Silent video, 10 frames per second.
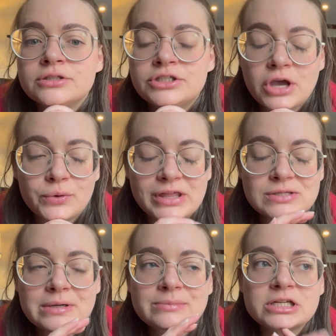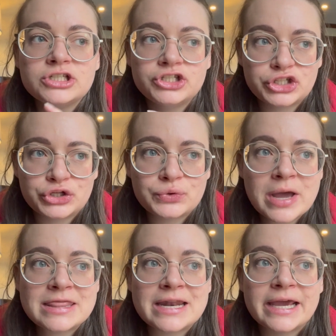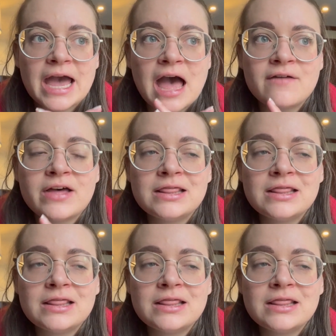So that's what I'm gonna do. And then I have